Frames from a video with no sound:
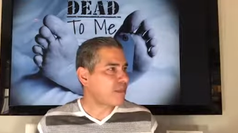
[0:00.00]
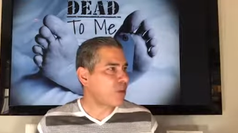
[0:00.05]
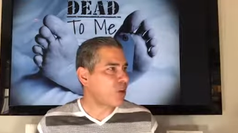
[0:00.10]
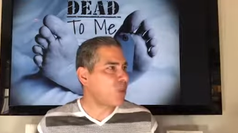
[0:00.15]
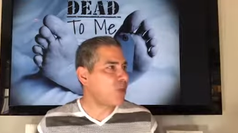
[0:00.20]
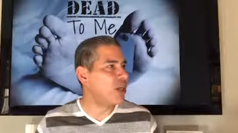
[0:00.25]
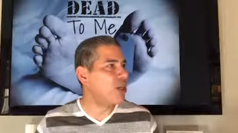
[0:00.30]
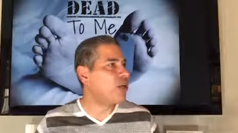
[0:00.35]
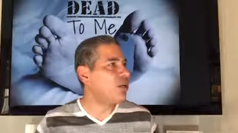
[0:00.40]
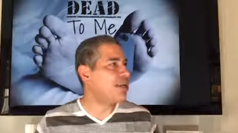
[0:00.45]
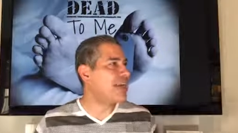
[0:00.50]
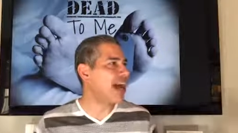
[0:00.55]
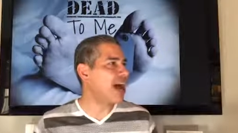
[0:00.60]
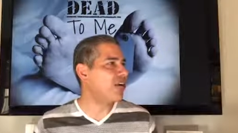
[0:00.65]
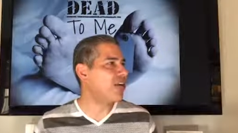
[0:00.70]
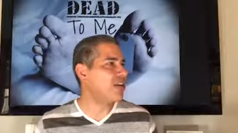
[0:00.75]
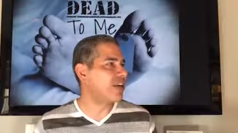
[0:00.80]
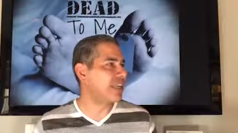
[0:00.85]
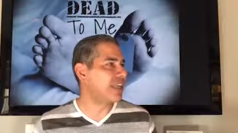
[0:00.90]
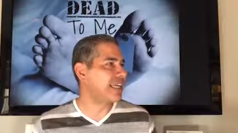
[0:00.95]
when you
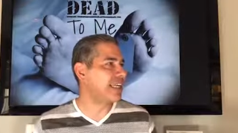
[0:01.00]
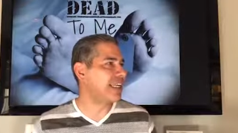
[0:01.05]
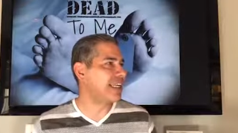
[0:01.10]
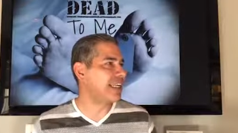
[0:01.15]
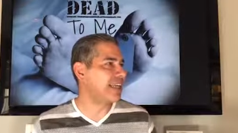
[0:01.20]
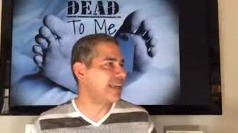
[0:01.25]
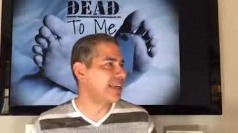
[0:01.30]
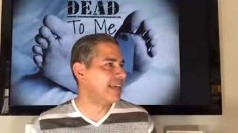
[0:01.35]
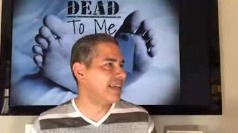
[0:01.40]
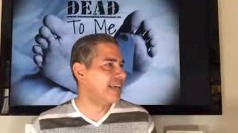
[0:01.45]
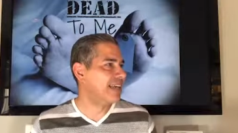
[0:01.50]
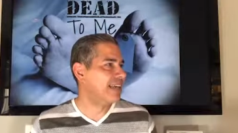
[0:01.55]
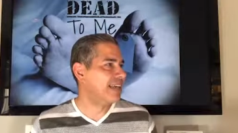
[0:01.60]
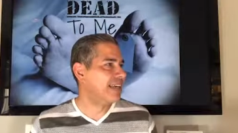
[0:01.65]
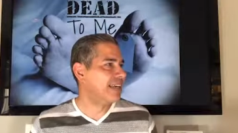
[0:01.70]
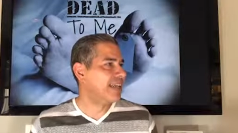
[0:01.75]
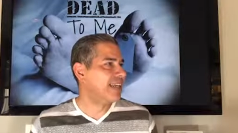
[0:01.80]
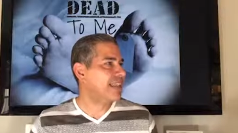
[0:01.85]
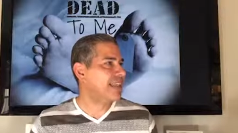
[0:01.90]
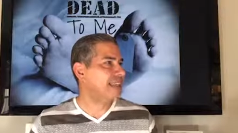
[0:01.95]
calculate it,
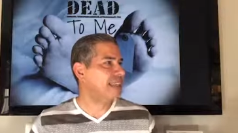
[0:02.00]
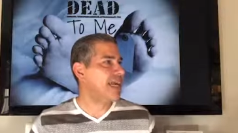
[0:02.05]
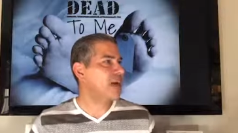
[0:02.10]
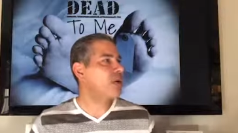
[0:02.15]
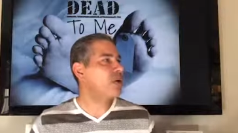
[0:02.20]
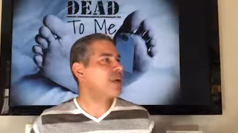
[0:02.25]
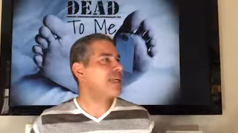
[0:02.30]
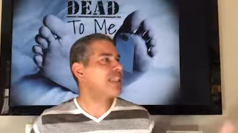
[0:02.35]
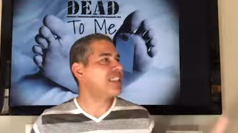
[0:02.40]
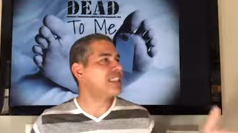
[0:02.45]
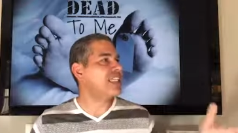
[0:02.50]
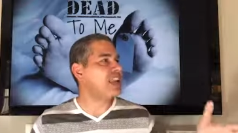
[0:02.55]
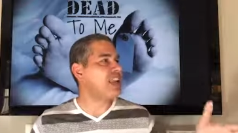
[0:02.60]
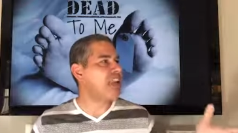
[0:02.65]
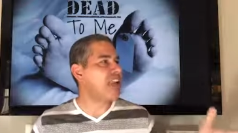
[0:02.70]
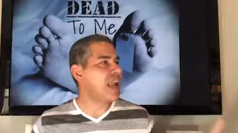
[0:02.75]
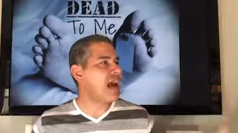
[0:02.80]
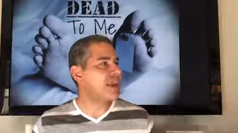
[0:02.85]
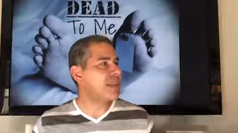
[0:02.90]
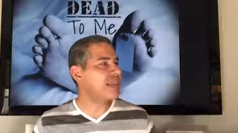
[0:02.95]
there is
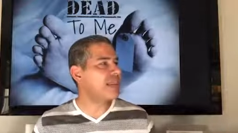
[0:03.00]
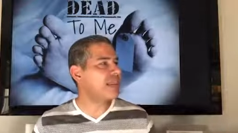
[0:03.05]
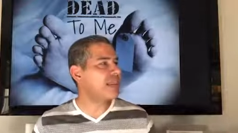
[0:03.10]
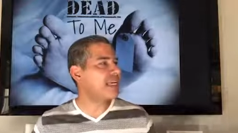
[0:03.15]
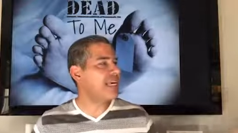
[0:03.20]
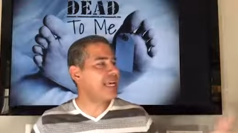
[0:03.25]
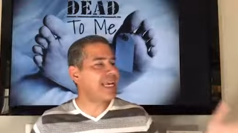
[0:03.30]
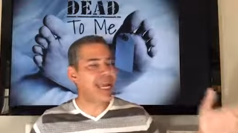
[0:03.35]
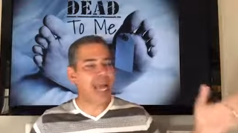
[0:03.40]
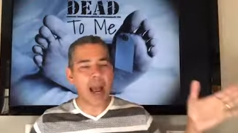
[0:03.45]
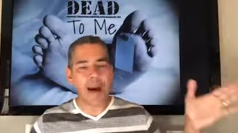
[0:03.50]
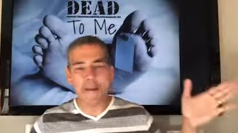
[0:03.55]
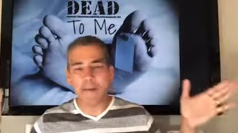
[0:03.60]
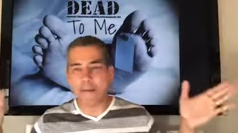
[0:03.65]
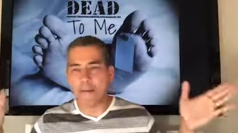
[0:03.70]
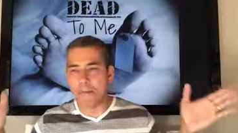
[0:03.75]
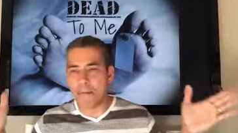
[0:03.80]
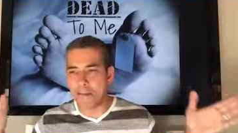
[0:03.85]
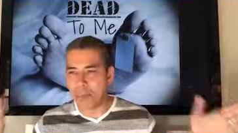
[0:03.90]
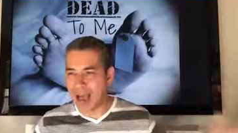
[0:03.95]
nothing
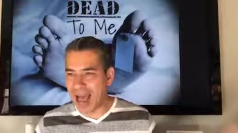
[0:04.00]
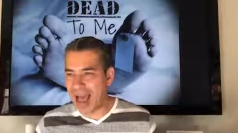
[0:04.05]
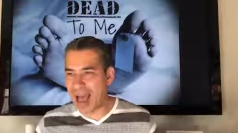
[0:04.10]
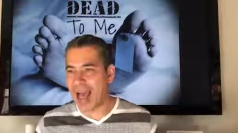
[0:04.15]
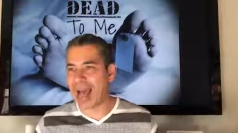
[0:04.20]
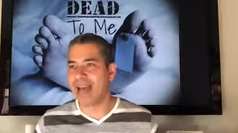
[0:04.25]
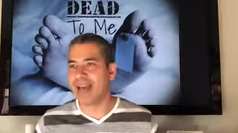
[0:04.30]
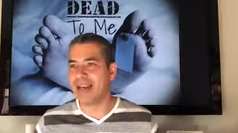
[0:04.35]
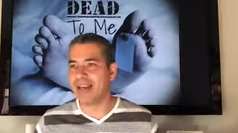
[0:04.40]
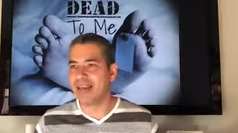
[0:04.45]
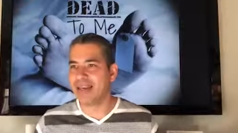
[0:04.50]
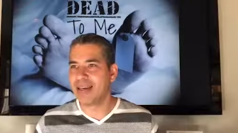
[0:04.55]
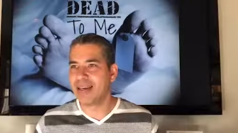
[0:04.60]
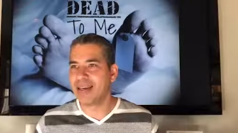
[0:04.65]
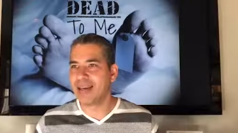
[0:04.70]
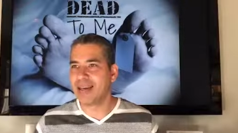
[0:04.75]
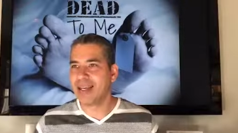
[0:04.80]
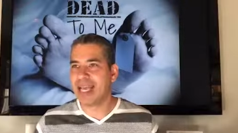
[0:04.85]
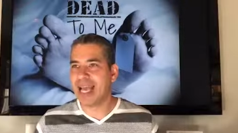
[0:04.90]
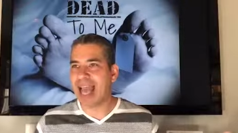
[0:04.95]
bad
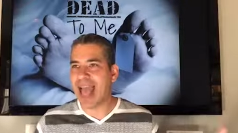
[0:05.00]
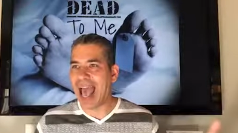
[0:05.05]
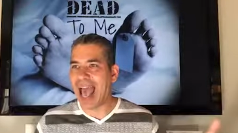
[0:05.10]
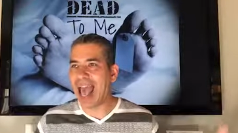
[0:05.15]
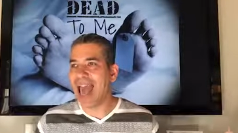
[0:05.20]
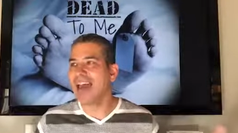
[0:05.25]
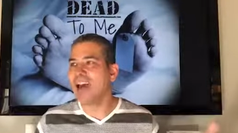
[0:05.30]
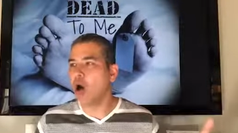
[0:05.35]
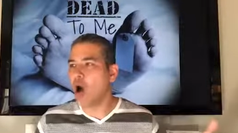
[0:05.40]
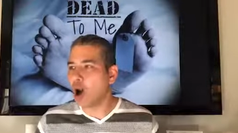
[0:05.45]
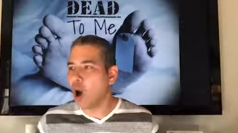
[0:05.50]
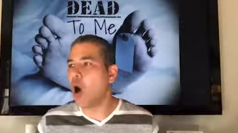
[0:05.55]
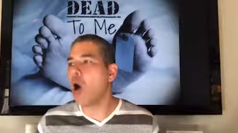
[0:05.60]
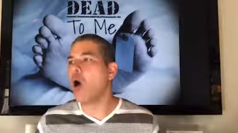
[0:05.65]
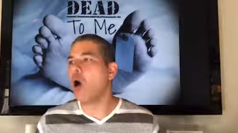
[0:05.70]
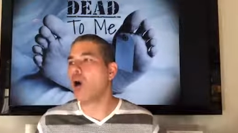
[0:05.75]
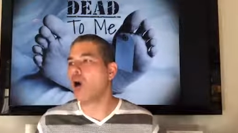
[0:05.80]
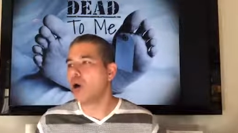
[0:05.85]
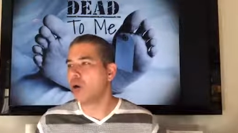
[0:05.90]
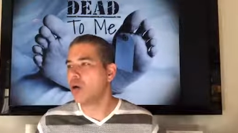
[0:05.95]
at
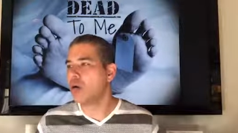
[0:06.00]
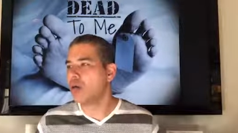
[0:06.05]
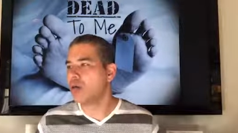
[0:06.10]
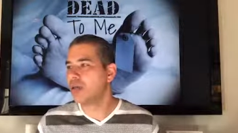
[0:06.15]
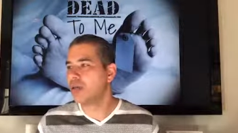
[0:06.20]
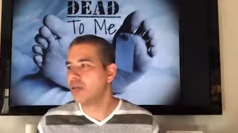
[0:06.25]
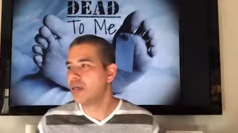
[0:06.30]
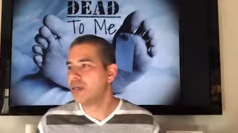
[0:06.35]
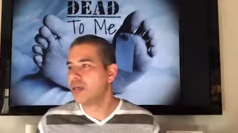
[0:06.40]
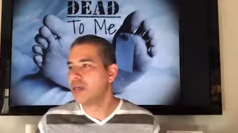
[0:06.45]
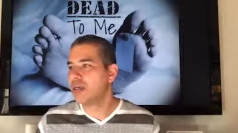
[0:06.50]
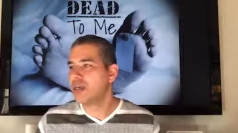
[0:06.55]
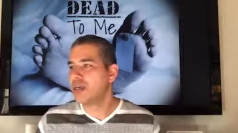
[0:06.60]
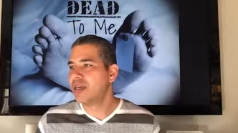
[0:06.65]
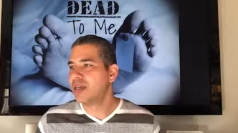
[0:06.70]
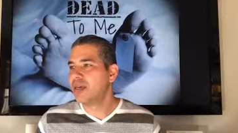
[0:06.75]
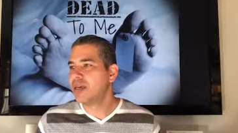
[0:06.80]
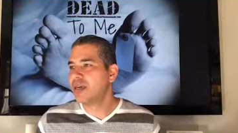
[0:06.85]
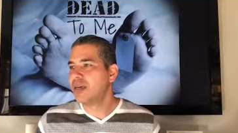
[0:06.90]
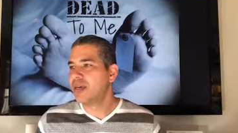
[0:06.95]
all
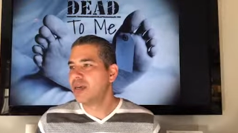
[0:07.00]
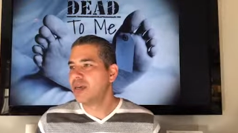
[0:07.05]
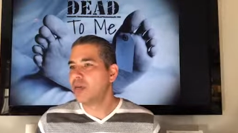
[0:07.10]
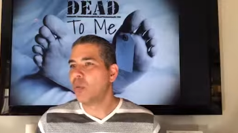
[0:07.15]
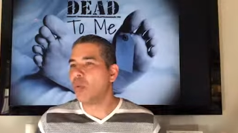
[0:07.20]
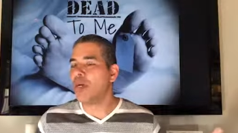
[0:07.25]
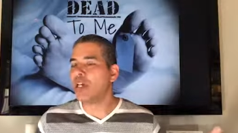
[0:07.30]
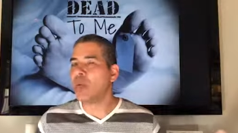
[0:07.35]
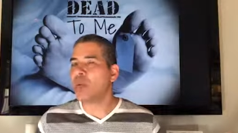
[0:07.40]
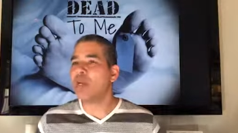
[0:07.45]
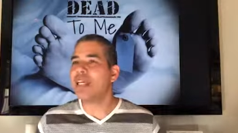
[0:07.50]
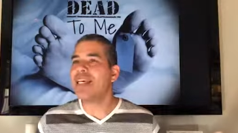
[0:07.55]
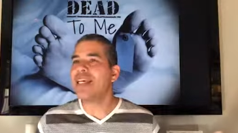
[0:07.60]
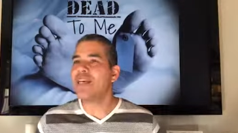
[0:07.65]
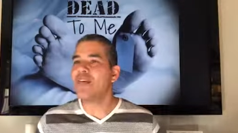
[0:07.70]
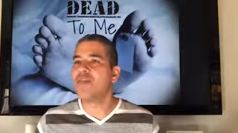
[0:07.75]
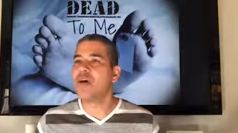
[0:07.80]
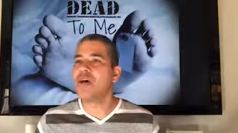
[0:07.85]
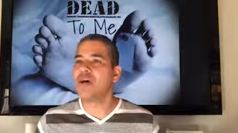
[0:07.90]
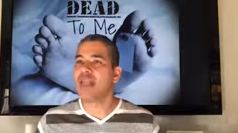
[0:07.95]
when we
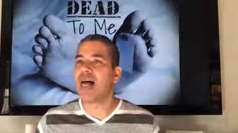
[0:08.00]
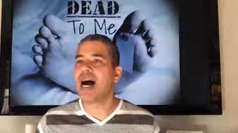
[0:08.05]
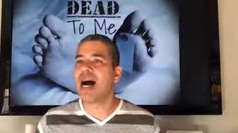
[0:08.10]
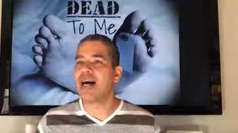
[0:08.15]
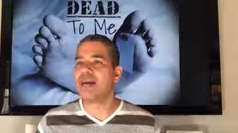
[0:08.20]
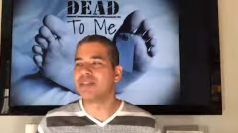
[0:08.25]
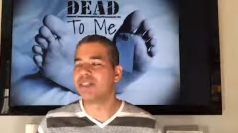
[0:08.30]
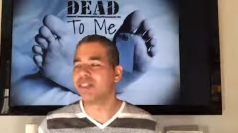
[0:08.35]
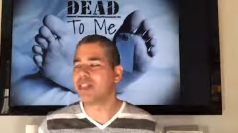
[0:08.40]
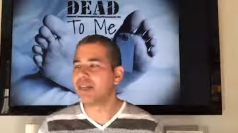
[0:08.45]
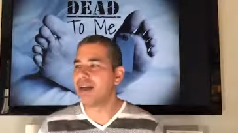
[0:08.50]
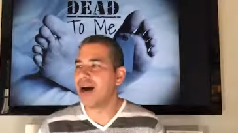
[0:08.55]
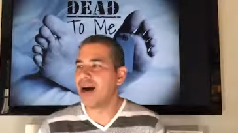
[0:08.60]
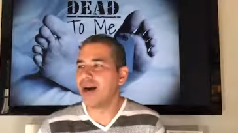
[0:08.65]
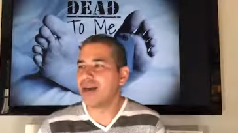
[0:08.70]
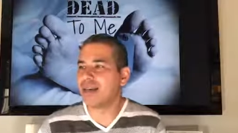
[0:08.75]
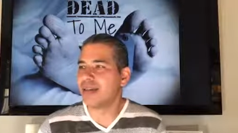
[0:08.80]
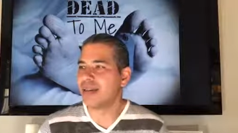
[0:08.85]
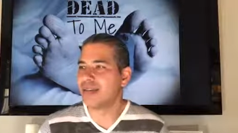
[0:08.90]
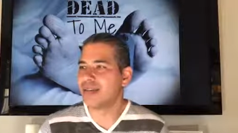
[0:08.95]
give our lives to
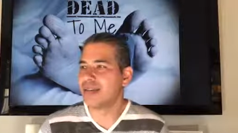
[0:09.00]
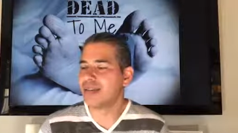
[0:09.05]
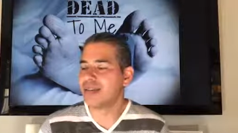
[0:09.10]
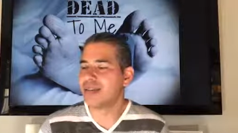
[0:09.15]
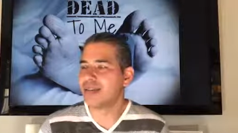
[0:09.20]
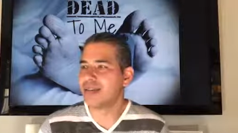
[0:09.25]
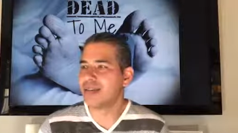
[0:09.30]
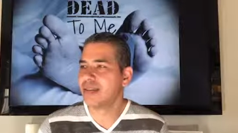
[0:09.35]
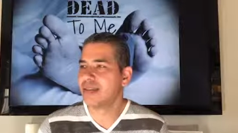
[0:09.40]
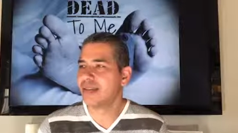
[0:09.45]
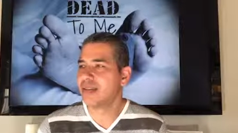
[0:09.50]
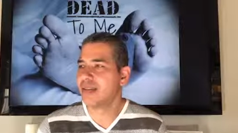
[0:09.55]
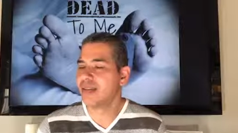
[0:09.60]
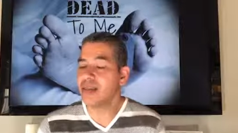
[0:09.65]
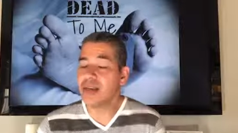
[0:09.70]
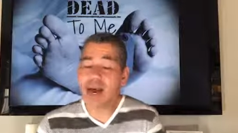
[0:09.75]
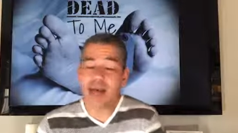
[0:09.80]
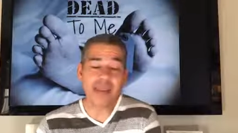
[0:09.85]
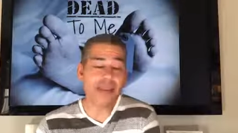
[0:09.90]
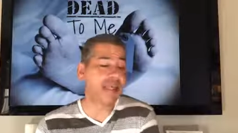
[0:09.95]
God.
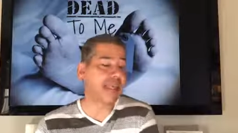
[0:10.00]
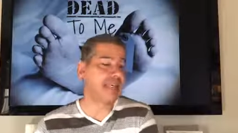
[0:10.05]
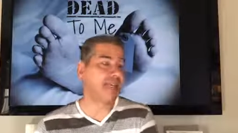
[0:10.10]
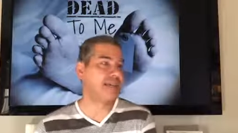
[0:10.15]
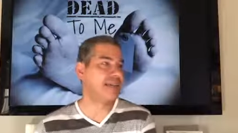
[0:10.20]
Nothing.